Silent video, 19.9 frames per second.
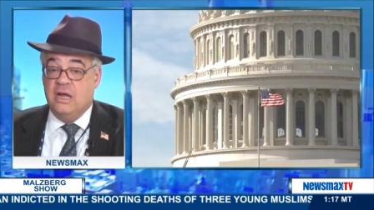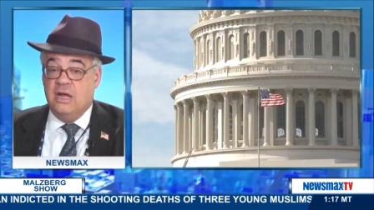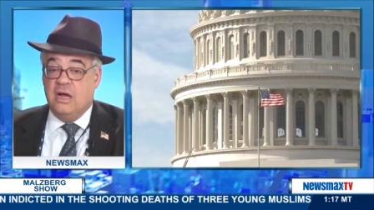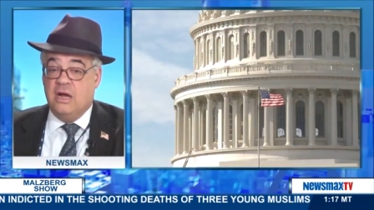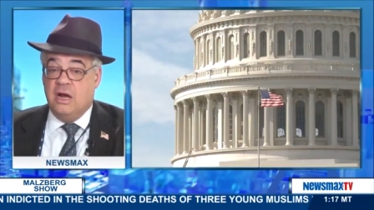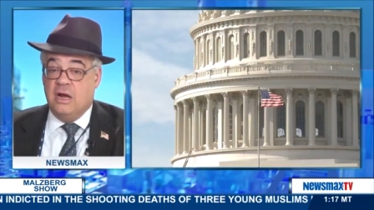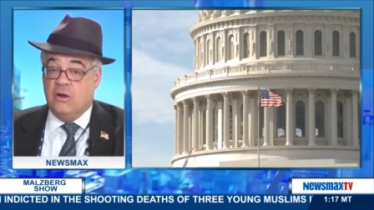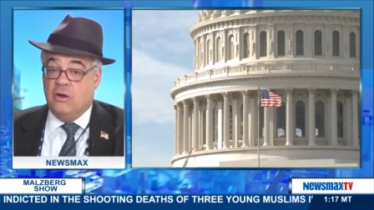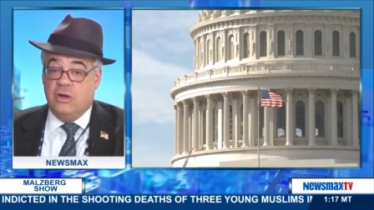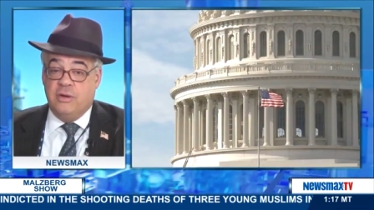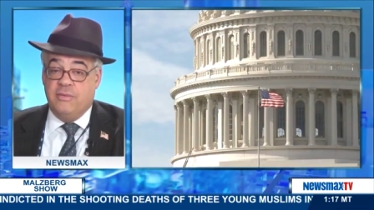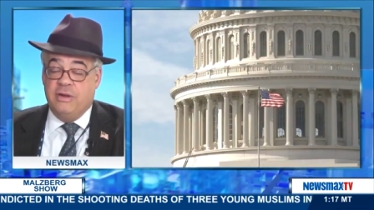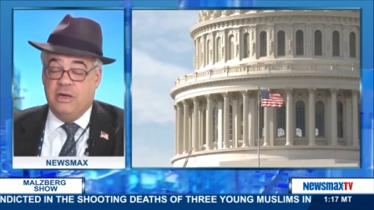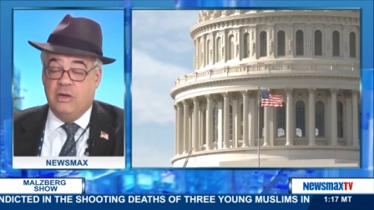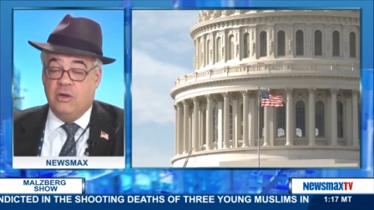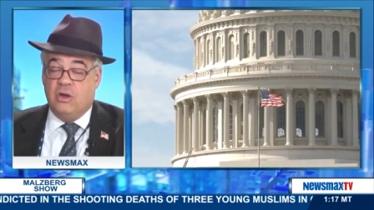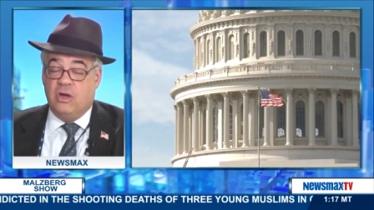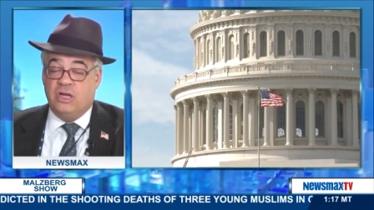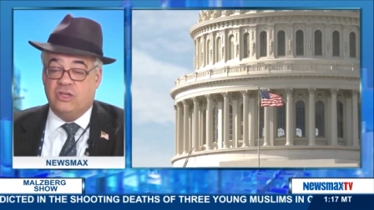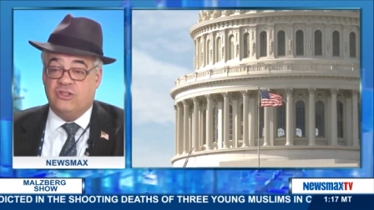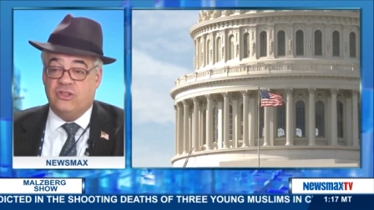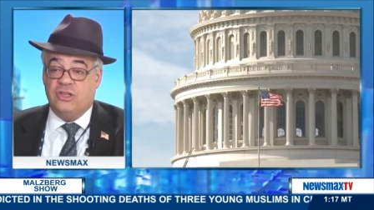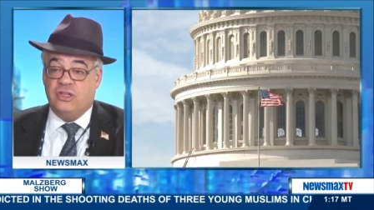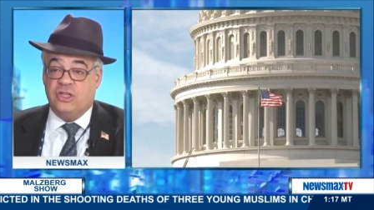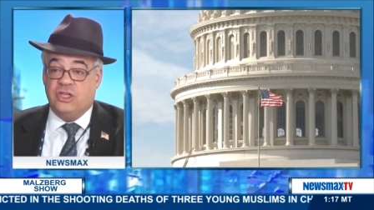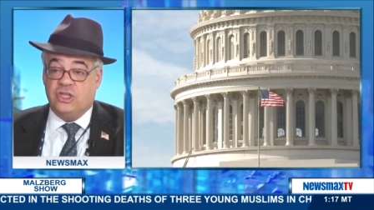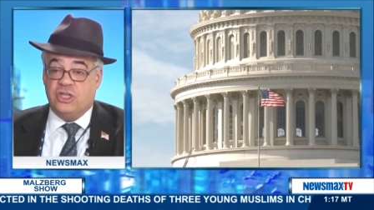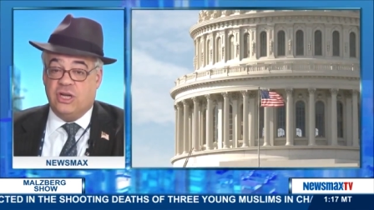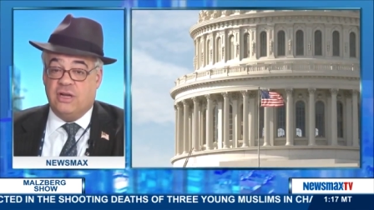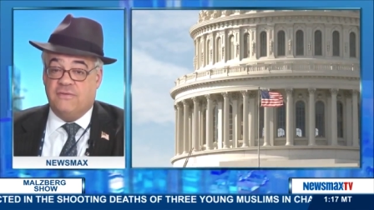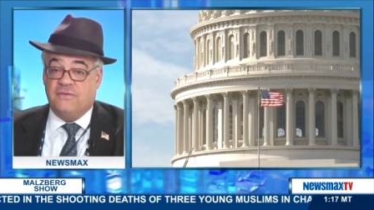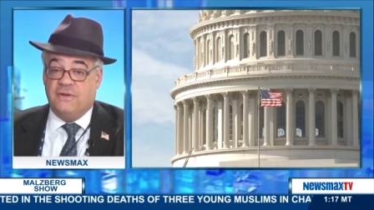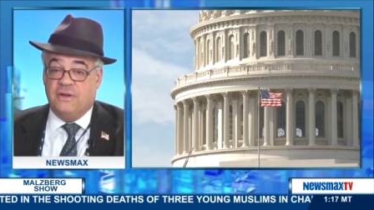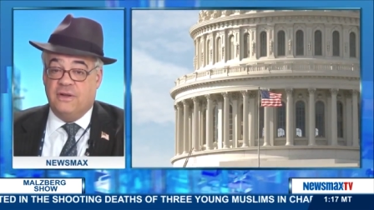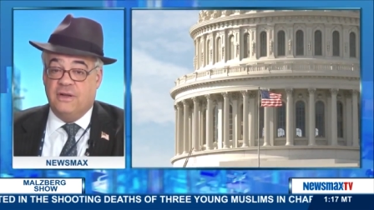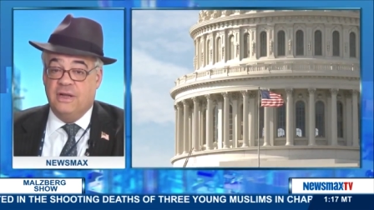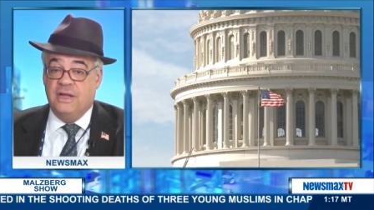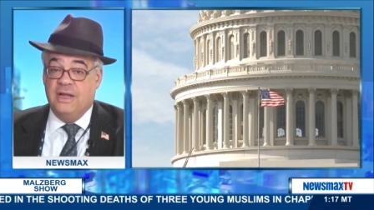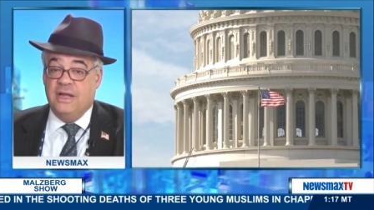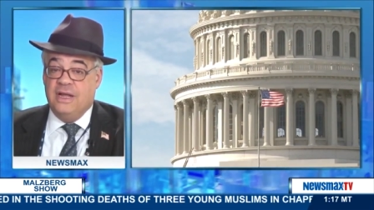are going to be lost in the
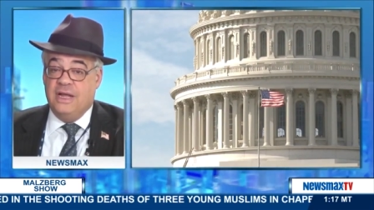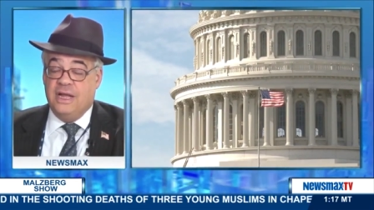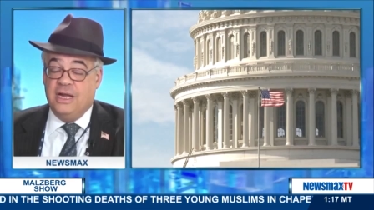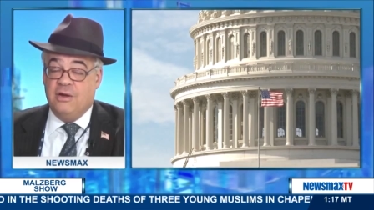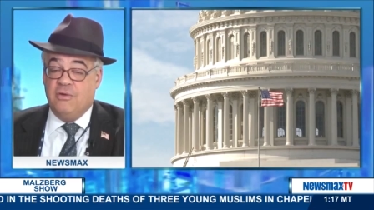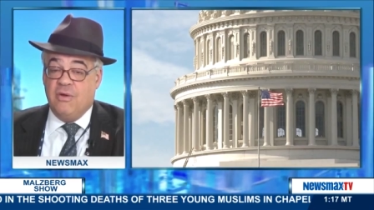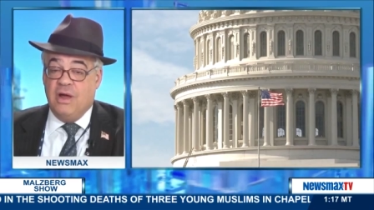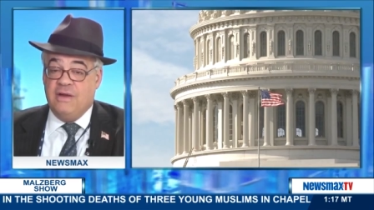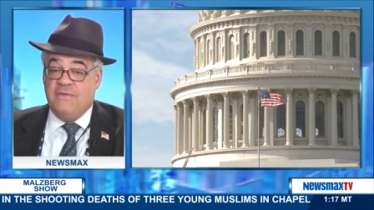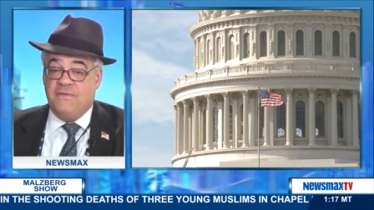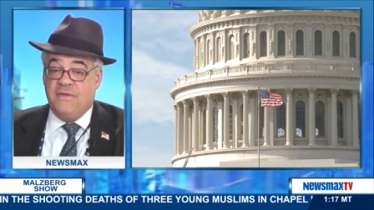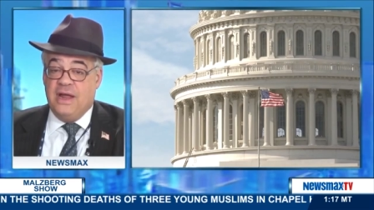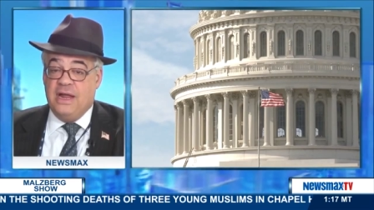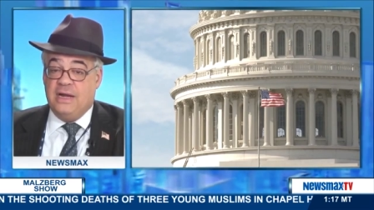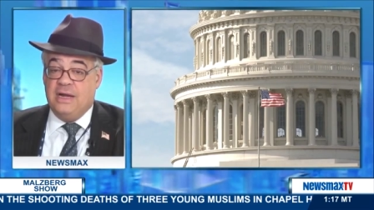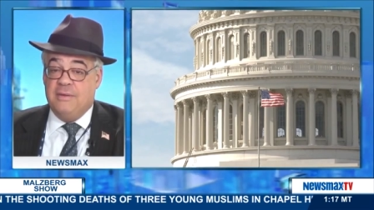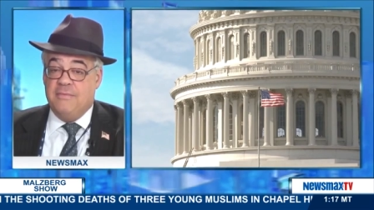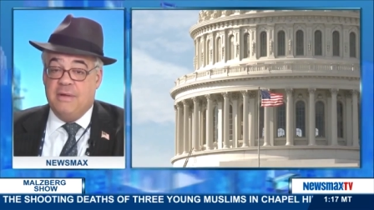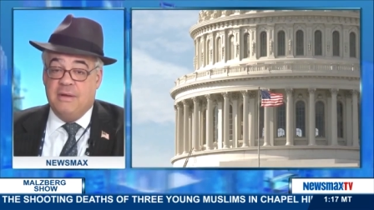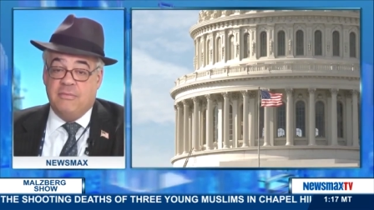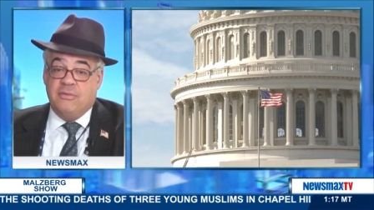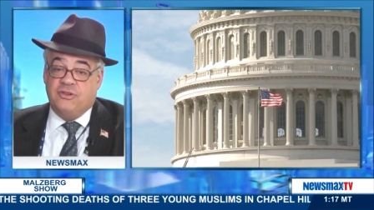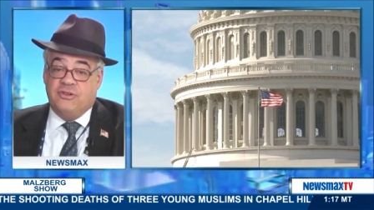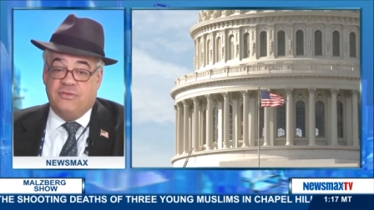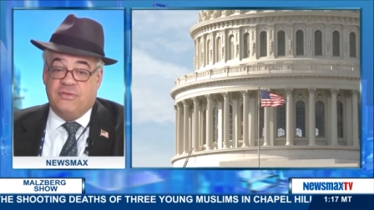shuffle. And quite frankly, members of